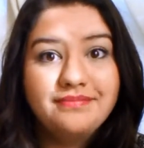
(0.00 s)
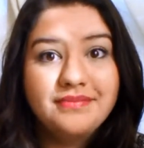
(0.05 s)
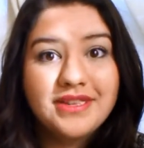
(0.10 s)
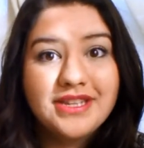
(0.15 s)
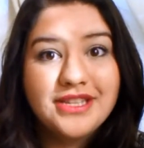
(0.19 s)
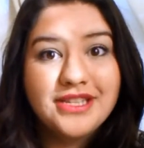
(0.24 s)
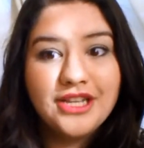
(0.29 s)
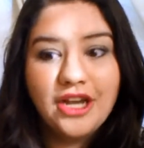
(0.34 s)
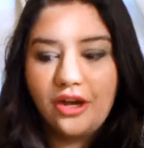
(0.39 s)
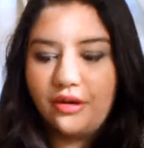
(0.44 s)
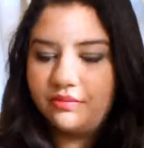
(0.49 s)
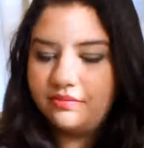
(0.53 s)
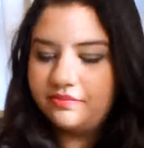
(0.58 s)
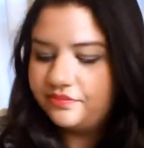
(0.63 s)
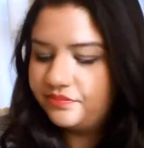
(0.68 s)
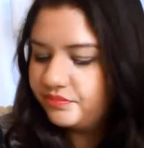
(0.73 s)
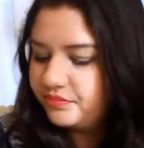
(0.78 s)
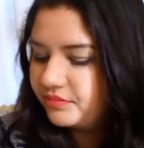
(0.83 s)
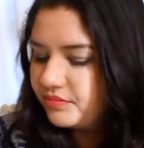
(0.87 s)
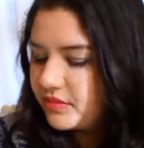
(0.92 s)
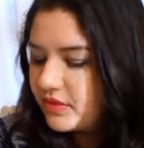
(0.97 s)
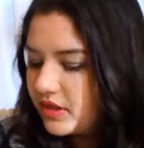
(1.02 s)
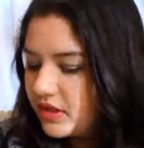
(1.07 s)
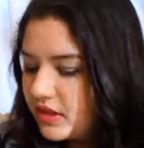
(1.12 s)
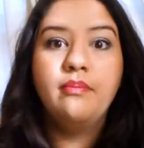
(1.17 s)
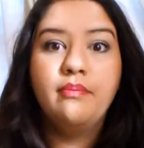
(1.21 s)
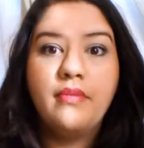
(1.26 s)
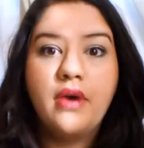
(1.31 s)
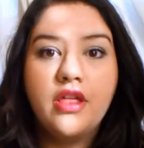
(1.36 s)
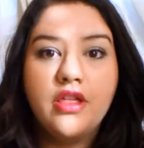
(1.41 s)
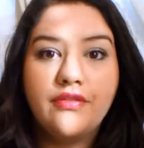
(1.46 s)
So,
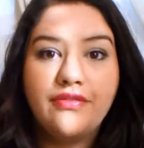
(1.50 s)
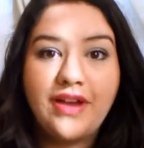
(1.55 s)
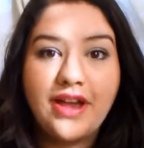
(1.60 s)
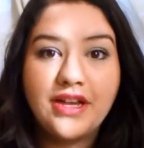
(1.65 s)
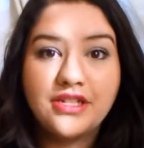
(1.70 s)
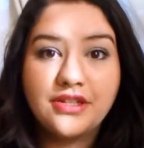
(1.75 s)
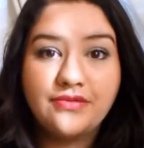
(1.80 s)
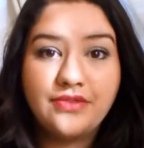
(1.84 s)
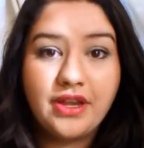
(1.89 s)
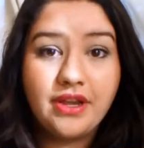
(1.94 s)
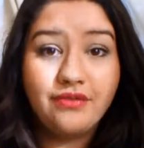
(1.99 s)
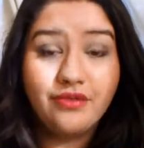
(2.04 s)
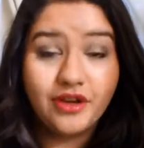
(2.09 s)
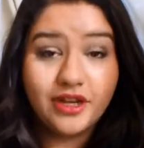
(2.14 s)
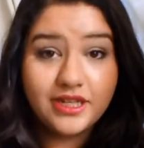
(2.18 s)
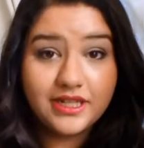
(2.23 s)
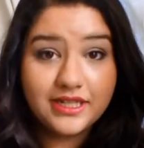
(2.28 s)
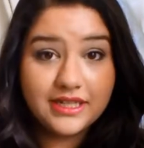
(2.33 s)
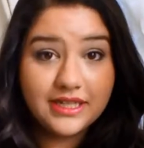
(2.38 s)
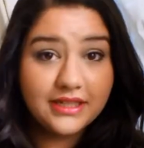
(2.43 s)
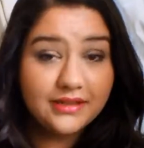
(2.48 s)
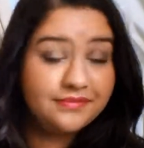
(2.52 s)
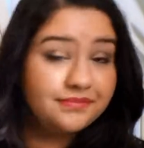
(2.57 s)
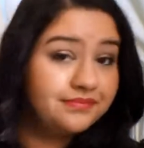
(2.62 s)
my other fashion favorites